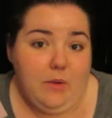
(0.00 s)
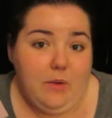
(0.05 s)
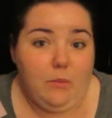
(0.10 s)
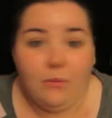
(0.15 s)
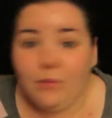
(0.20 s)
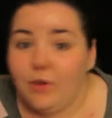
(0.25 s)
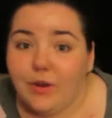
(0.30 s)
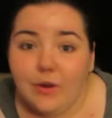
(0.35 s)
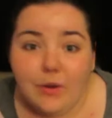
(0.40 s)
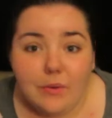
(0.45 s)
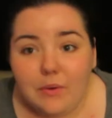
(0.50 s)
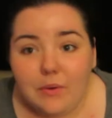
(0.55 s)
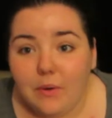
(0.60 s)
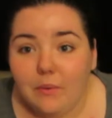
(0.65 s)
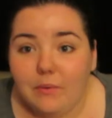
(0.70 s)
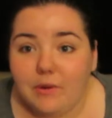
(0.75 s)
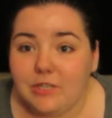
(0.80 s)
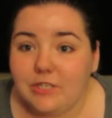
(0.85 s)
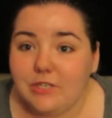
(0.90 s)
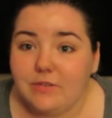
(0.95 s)
and we don't know
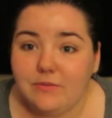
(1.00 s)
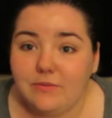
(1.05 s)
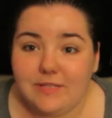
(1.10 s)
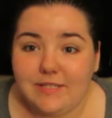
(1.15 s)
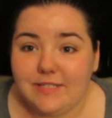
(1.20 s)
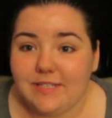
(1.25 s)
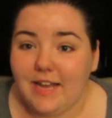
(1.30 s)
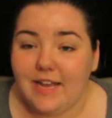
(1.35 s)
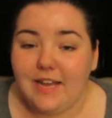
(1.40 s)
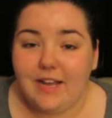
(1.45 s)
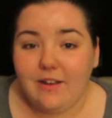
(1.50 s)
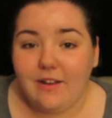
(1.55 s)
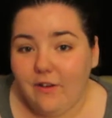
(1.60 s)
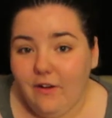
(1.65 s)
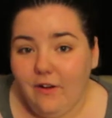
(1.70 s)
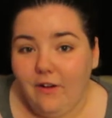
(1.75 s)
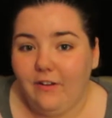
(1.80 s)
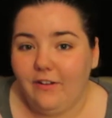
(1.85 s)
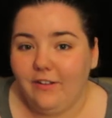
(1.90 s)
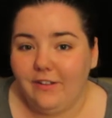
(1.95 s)
what she was saying at
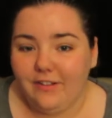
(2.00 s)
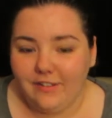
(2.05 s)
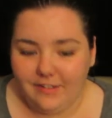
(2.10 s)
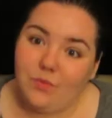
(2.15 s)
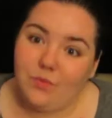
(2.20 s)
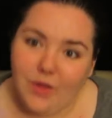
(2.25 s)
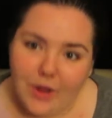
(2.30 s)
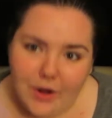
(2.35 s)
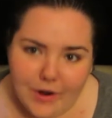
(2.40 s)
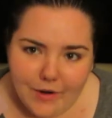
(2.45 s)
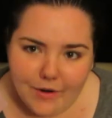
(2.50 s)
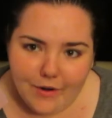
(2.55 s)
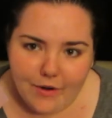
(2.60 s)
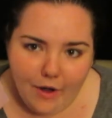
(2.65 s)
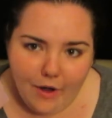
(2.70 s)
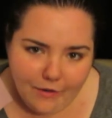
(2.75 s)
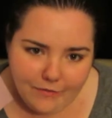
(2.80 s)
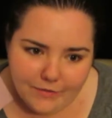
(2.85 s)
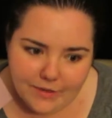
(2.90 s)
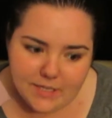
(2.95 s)
all. There
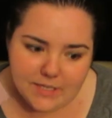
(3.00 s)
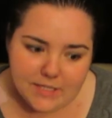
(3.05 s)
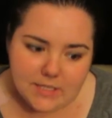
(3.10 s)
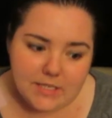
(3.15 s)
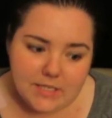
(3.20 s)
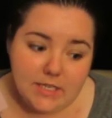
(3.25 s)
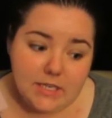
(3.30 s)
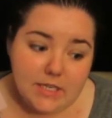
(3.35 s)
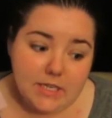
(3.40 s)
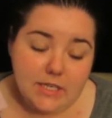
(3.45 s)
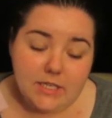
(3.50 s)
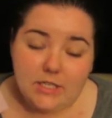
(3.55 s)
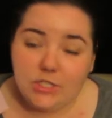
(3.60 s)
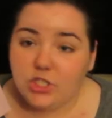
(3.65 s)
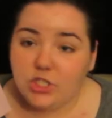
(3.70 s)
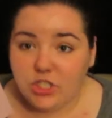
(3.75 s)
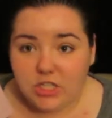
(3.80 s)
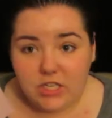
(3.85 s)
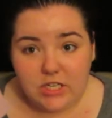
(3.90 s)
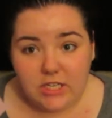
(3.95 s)
obviously is
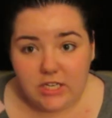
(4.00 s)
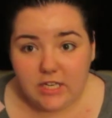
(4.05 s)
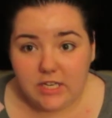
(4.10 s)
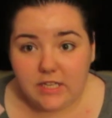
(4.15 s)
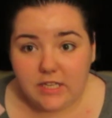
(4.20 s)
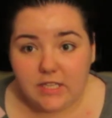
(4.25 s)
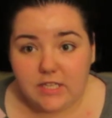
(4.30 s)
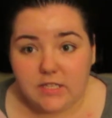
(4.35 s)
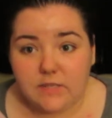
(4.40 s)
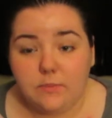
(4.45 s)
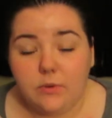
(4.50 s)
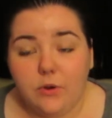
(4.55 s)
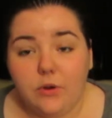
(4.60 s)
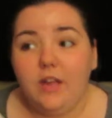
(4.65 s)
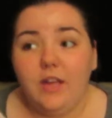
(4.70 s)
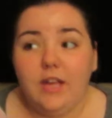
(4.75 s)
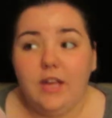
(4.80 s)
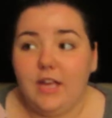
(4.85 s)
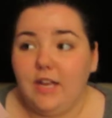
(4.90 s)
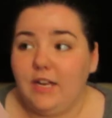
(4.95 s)
cheating in this book.
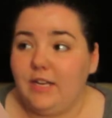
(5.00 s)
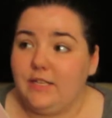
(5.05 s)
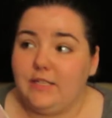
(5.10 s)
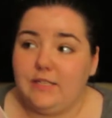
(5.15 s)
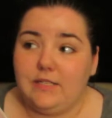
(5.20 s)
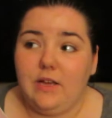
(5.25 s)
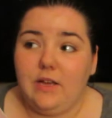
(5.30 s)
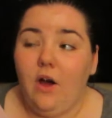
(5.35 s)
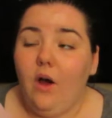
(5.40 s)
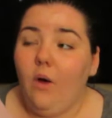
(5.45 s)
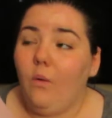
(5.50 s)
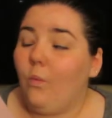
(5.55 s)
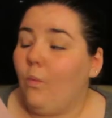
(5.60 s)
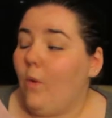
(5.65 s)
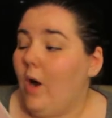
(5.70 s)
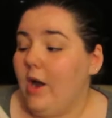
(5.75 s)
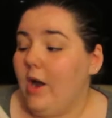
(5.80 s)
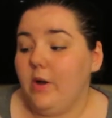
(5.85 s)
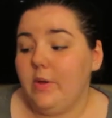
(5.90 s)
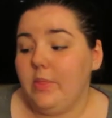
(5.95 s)
It is
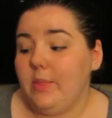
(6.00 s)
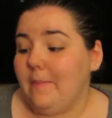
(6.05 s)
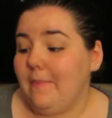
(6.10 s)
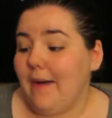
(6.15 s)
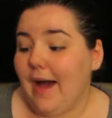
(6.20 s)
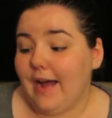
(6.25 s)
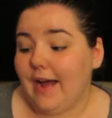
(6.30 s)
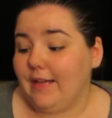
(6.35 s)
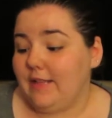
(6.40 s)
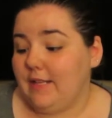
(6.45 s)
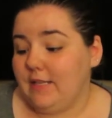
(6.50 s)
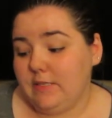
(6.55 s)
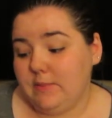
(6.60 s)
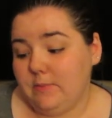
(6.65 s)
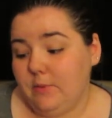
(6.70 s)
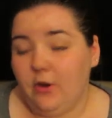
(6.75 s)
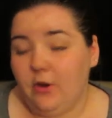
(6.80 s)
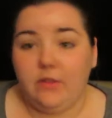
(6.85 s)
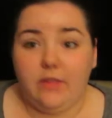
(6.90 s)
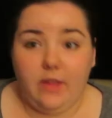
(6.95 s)
right on the back of this
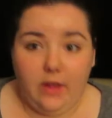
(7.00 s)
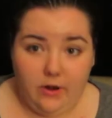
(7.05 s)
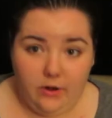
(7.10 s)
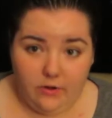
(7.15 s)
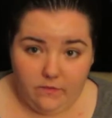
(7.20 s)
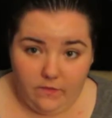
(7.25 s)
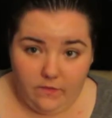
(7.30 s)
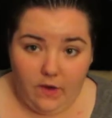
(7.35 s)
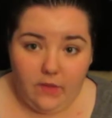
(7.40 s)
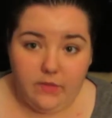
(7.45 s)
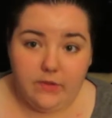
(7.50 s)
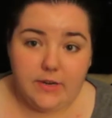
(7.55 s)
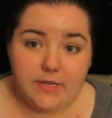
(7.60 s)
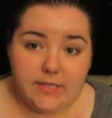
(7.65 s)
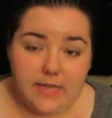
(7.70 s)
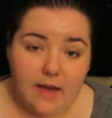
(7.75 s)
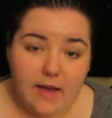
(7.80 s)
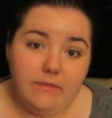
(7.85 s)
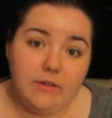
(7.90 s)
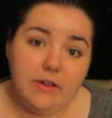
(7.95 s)
book that her father is
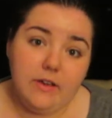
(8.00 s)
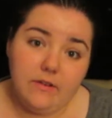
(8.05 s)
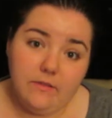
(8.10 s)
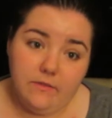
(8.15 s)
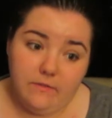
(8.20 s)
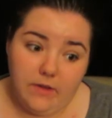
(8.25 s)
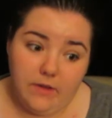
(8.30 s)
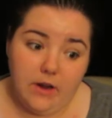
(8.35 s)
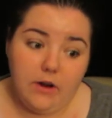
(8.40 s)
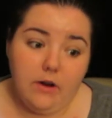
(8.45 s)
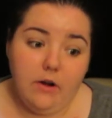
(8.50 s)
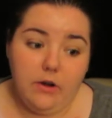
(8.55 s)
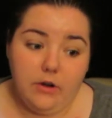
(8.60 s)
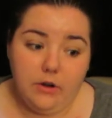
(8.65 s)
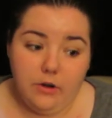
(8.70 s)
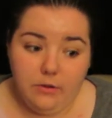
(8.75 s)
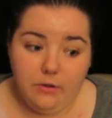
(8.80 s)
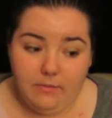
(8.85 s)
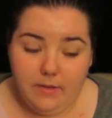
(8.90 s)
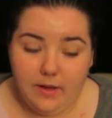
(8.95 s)
having an affair on
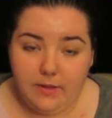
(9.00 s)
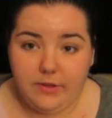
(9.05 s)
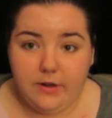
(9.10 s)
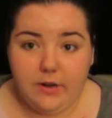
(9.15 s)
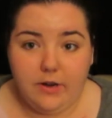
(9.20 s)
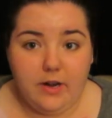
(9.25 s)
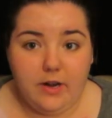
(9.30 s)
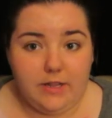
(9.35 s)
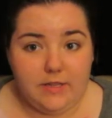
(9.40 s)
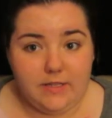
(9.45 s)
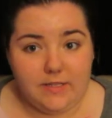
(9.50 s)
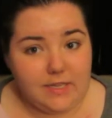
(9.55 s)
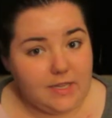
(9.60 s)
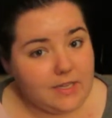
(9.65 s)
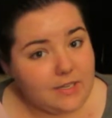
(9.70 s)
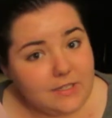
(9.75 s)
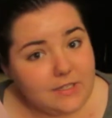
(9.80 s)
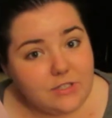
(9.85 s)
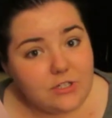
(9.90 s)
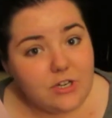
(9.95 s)
her mother and
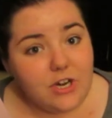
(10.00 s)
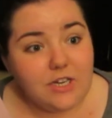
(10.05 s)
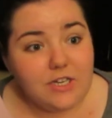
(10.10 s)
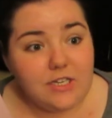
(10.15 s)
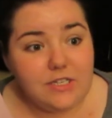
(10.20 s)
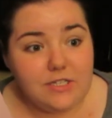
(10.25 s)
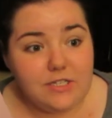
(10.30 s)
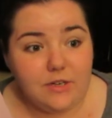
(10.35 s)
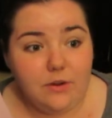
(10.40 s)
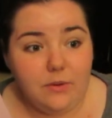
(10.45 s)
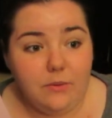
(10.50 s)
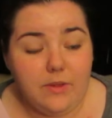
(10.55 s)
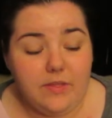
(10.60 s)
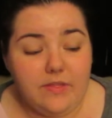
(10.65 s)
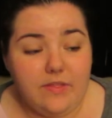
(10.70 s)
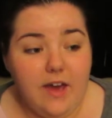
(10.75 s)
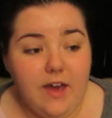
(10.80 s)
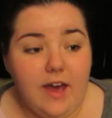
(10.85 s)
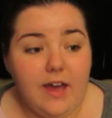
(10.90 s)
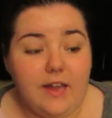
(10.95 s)
Sana's trying to deal with
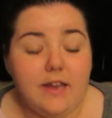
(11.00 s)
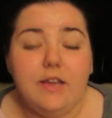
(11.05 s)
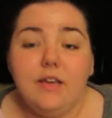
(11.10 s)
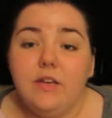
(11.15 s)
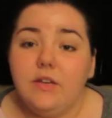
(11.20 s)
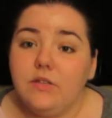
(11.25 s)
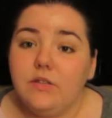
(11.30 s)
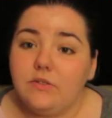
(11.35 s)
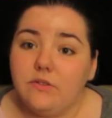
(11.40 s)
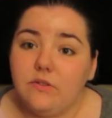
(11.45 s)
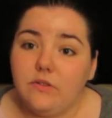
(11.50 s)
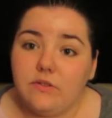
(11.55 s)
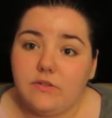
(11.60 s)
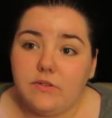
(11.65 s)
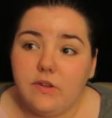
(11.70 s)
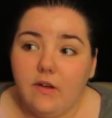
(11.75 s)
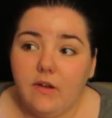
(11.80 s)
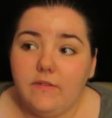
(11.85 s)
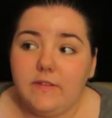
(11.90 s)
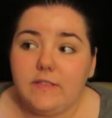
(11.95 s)
that, so there's
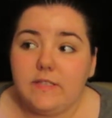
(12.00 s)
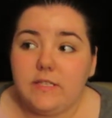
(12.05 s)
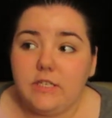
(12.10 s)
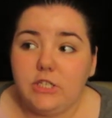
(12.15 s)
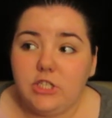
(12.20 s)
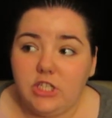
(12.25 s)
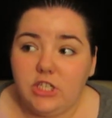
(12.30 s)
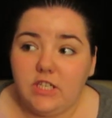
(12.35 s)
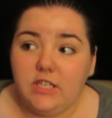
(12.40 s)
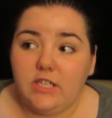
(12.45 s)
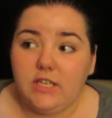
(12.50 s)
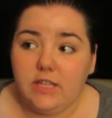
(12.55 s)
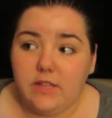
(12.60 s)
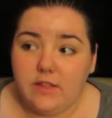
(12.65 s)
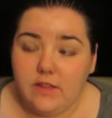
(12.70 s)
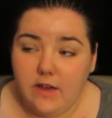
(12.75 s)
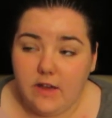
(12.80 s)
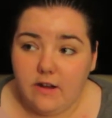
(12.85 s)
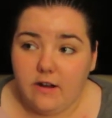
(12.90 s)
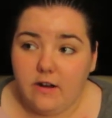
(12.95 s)
obviously cheating
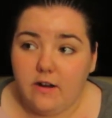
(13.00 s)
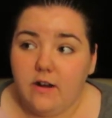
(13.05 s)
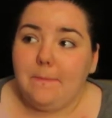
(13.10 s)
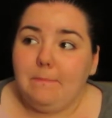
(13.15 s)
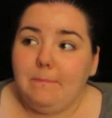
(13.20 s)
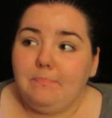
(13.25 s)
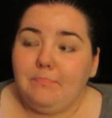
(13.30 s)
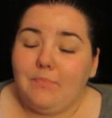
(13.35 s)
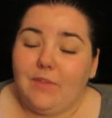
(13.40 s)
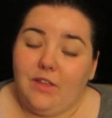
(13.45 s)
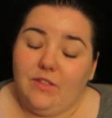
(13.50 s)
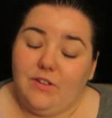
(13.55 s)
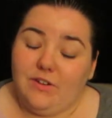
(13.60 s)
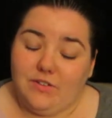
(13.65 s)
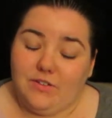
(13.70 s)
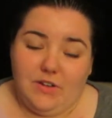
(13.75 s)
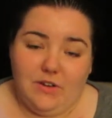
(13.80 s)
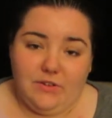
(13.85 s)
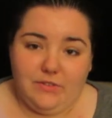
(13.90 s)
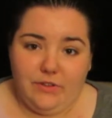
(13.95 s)
there.
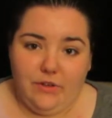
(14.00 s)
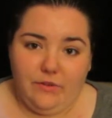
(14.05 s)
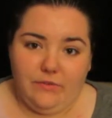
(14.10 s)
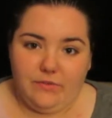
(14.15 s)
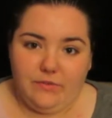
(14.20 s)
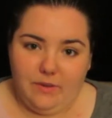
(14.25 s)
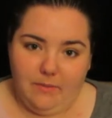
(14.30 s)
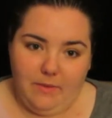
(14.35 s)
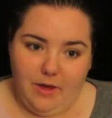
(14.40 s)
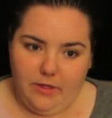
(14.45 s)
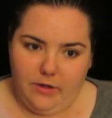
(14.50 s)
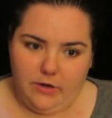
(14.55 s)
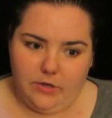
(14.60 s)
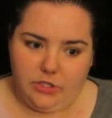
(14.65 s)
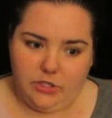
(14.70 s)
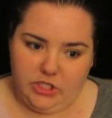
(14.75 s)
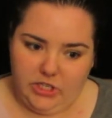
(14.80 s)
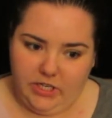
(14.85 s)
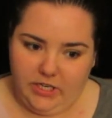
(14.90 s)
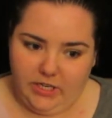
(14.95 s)
There's also some other
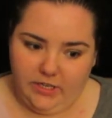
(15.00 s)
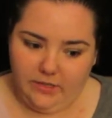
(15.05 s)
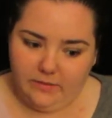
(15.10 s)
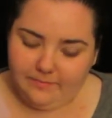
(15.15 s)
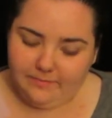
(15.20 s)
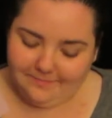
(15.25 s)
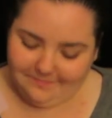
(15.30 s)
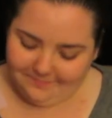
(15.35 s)
cheating,